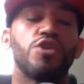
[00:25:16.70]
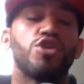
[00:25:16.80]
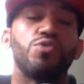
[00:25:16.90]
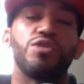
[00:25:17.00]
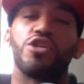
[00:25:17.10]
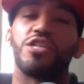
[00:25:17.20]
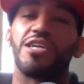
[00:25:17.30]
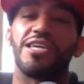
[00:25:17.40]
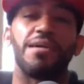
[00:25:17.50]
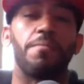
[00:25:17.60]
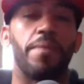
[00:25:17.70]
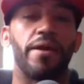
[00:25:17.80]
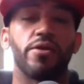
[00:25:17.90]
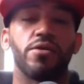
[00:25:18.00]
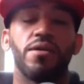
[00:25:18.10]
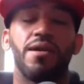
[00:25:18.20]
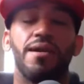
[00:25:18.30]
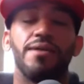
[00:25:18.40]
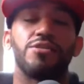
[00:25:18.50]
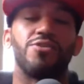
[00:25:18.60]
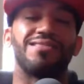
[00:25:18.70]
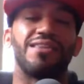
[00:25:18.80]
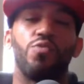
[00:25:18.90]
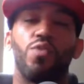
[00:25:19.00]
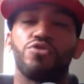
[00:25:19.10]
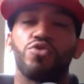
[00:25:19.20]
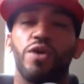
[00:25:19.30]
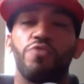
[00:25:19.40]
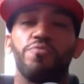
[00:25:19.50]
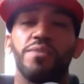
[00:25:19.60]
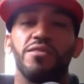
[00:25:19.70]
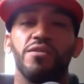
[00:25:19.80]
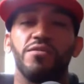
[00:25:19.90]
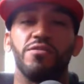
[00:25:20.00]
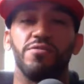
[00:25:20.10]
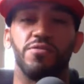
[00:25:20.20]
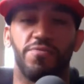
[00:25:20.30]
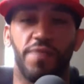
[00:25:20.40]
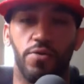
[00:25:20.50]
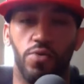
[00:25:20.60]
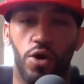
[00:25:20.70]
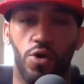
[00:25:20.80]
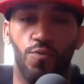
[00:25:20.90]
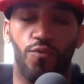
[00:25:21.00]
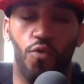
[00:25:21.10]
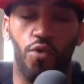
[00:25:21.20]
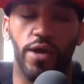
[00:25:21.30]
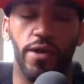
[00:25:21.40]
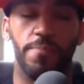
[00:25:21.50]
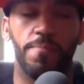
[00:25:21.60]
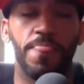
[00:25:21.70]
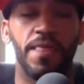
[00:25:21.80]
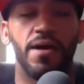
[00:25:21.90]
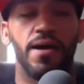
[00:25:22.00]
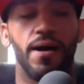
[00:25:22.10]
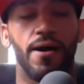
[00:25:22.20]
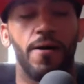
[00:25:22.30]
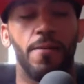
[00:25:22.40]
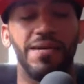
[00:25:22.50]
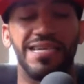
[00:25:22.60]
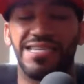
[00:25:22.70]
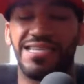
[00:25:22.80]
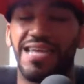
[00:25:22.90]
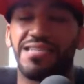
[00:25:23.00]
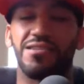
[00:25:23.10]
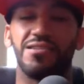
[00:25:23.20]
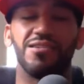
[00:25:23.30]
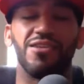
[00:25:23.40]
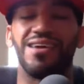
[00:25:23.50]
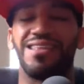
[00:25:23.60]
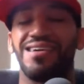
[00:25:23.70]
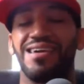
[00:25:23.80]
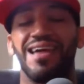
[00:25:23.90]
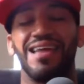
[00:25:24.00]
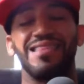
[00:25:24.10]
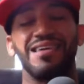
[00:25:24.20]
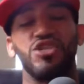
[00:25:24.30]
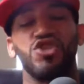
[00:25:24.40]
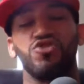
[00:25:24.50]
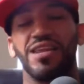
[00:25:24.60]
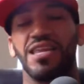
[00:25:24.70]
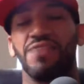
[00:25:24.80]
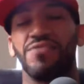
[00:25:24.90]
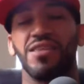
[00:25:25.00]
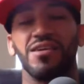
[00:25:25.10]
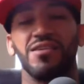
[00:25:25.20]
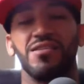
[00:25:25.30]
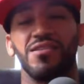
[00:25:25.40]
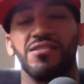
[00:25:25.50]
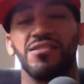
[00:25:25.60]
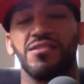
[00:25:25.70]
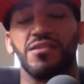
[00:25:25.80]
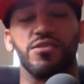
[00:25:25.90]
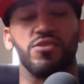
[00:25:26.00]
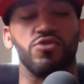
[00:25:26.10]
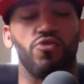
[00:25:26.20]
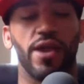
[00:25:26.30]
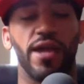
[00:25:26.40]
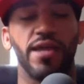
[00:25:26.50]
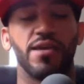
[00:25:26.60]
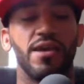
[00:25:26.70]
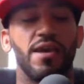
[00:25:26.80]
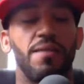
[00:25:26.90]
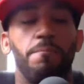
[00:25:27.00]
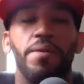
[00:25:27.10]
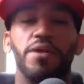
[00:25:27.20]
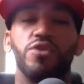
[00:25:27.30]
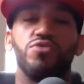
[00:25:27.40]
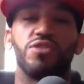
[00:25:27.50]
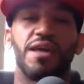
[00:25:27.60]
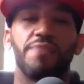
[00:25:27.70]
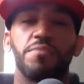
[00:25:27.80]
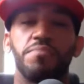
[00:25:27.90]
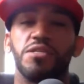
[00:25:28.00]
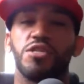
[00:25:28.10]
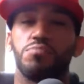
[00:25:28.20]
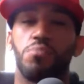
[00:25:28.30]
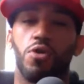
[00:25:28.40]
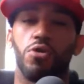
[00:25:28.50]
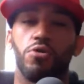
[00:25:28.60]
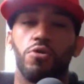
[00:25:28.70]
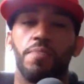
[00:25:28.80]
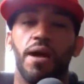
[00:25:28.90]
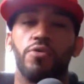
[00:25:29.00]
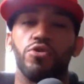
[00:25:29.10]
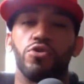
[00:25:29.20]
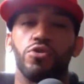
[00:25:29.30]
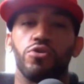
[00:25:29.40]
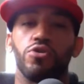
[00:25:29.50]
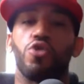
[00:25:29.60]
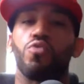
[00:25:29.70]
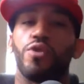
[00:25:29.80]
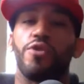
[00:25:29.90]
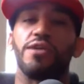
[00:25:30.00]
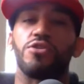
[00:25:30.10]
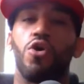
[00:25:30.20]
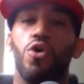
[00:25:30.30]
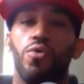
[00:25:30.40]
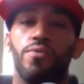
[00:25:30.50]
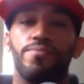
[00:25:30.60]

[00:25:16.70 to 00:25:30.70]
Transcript: so he's only going to get bigger. So I think welterweight will be the final home for him. He just has to, and again, I think his training and everything is great, but you just have to be smarter about your career as a whole.